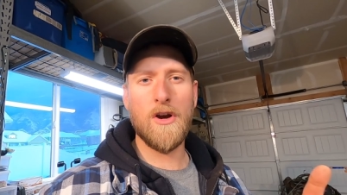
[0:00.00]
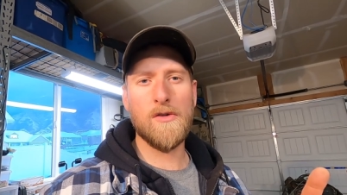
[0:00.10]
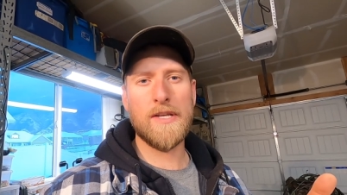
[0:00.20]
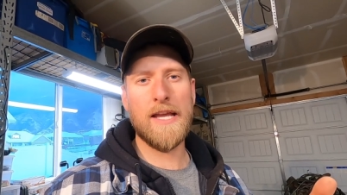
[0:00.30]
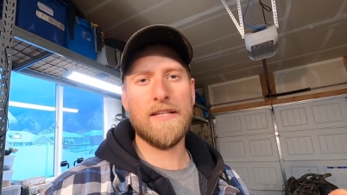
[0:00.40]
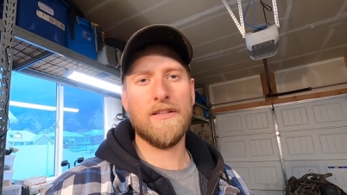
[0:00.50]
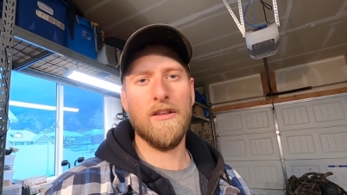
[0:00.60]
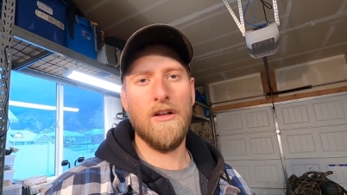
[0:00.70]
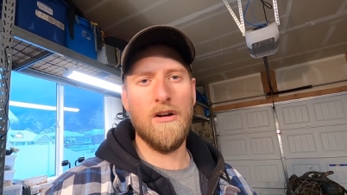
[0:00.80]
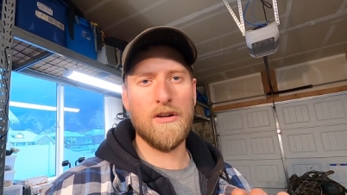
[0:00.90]
coat takes the
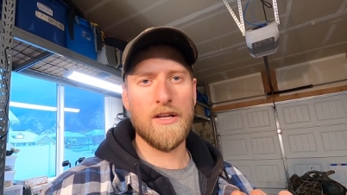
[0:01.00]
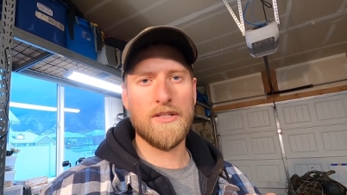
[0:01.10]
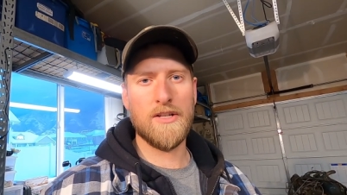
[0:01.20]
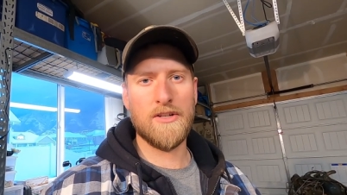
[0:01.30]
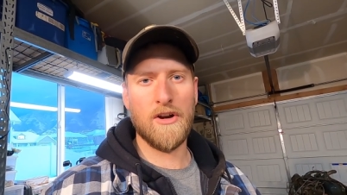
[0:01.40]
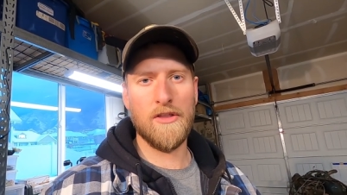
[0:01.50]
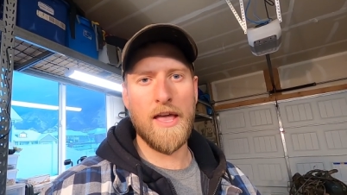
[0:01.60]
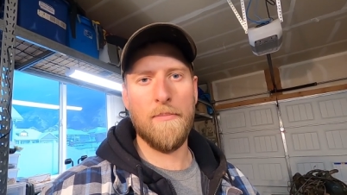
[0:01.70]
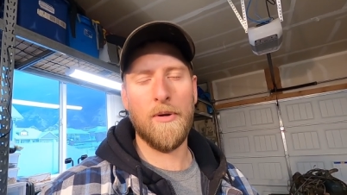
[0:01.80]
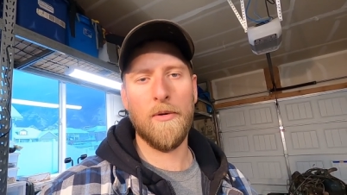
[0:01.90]
longest to turn
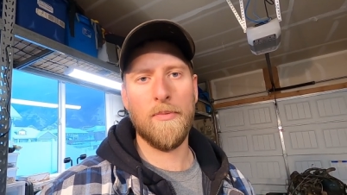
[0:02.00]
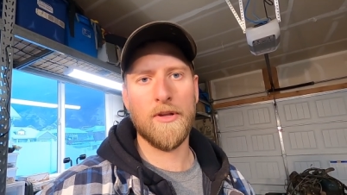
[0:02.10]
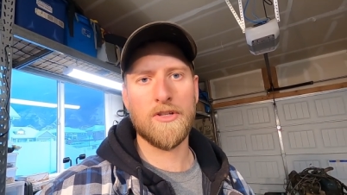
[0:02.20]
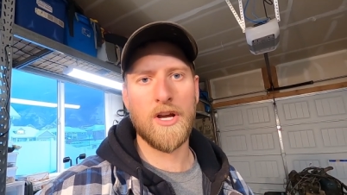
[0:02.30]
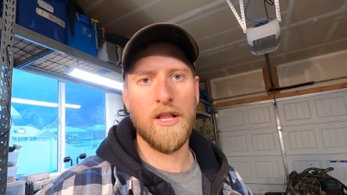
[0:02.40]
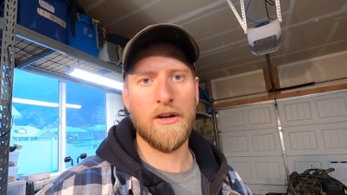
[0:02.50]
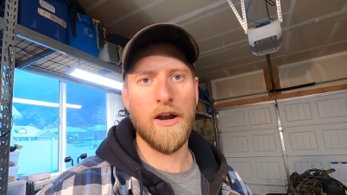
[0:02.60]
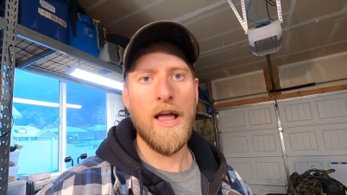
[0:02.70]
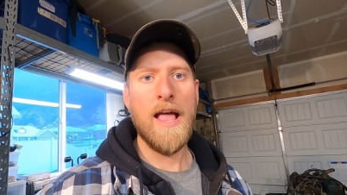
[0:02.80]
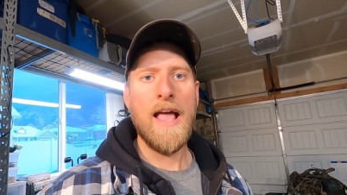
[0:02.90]
that purplish
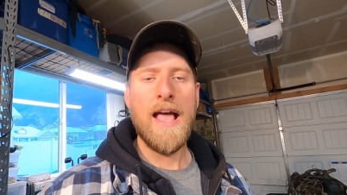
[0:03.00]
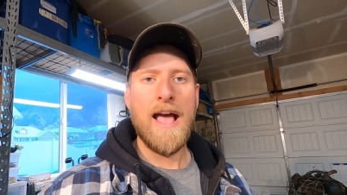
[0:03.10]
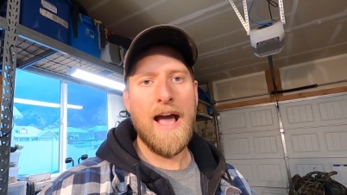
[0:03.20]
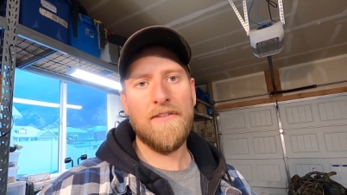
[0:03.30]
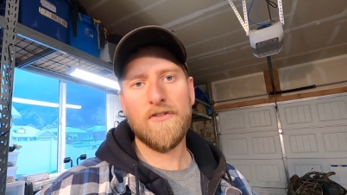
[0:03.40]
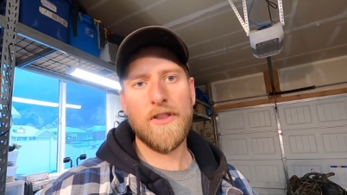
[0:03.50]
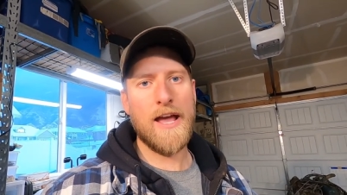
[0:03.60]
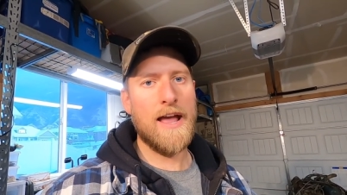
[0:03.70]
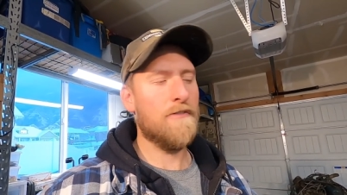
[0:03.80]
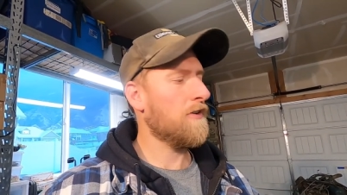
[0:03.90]
color after
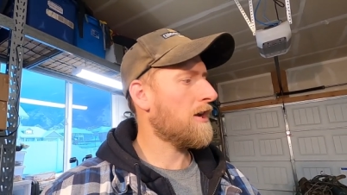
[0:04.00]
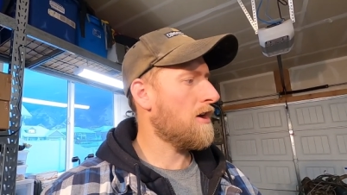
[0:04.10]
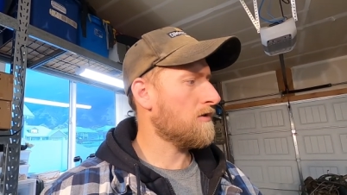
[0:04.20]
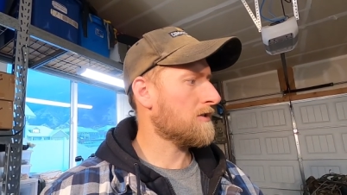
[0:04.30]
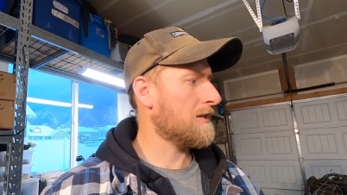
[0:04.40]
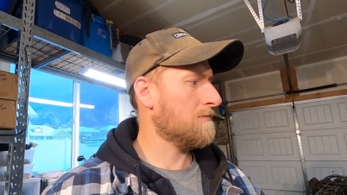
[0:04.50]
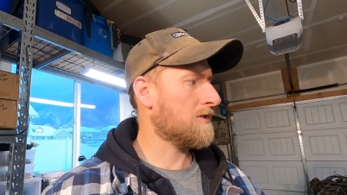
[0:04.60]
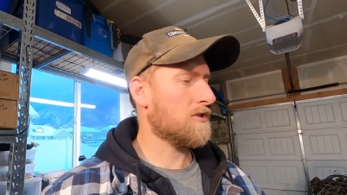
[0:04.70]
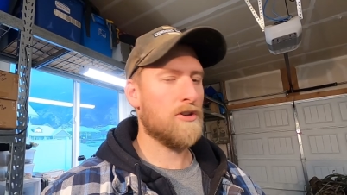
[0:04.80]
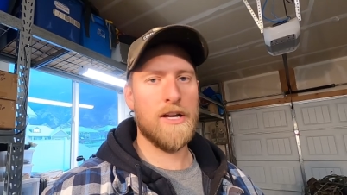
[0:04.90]
that, every coat
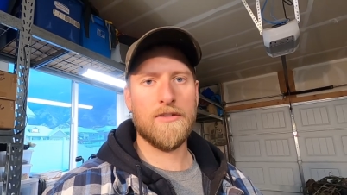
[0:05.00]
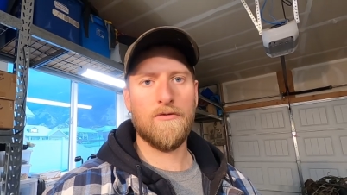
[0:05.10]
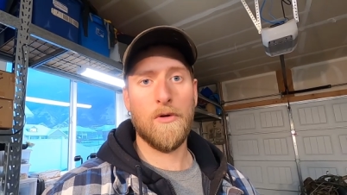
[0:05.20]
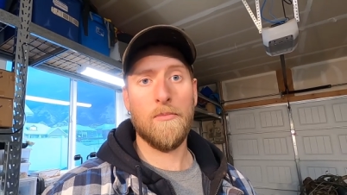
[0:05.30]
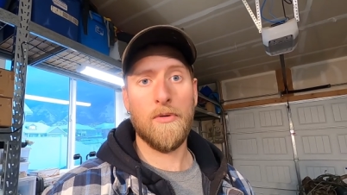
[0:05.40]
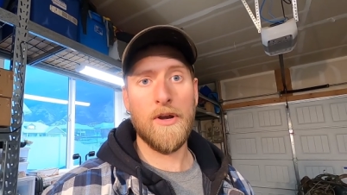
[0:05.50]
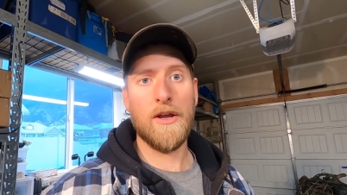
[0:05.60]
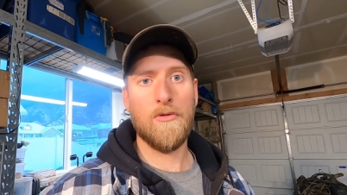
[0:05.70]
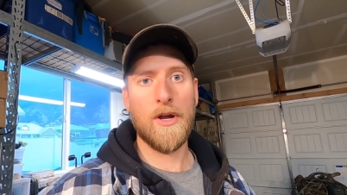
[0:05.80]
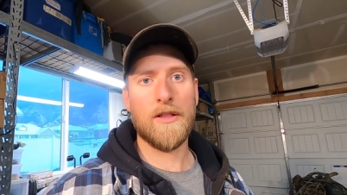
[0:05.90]
seems to transform
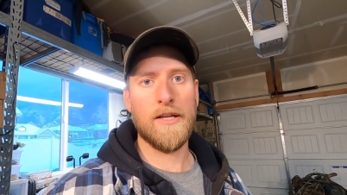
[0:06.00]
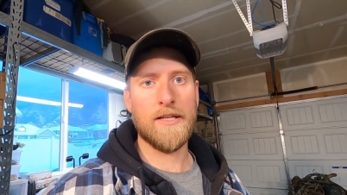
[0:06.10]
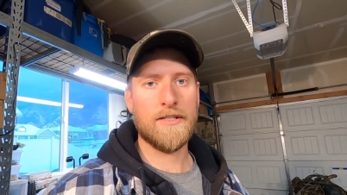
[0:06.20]
pretty quickly.